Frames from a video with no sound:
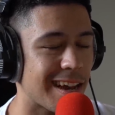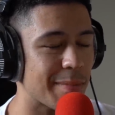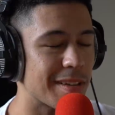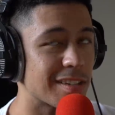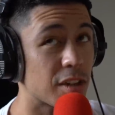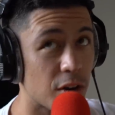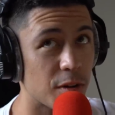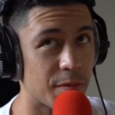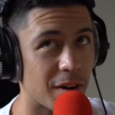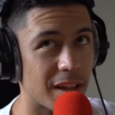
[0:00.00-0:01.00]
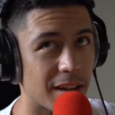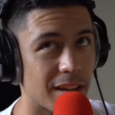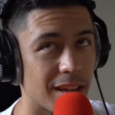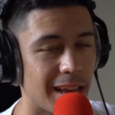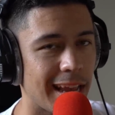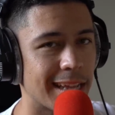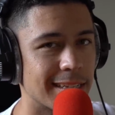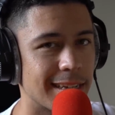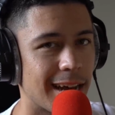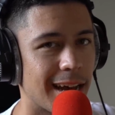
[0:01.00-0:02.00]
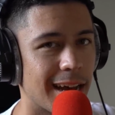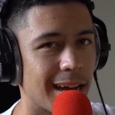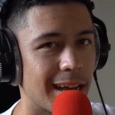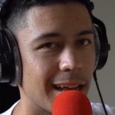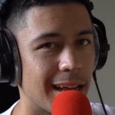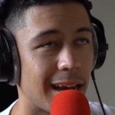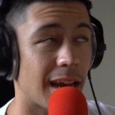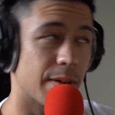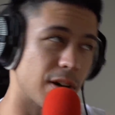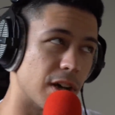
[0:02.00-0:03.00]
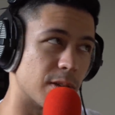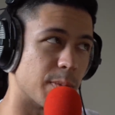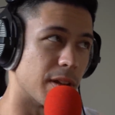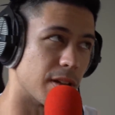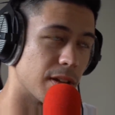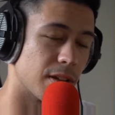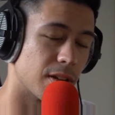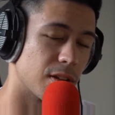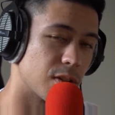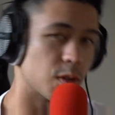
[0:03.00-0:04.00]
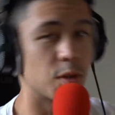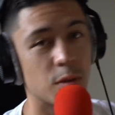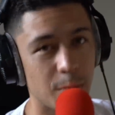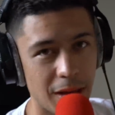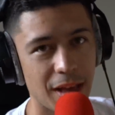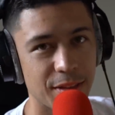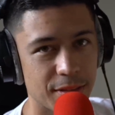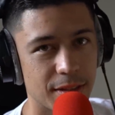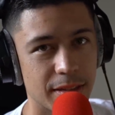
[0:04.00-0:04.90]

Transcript: I'm his girlfriend and uh, I a husband. So do the math.